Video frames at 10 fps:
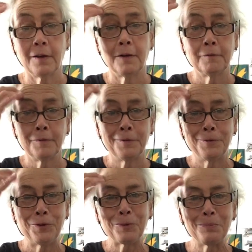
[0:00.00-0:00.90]
of
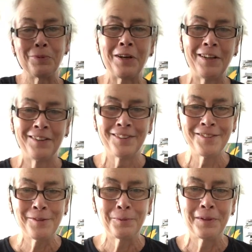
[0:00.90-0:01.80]
your brain
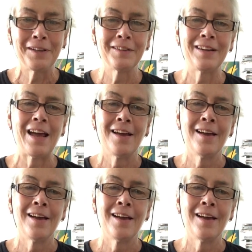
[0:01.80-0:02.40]
so we can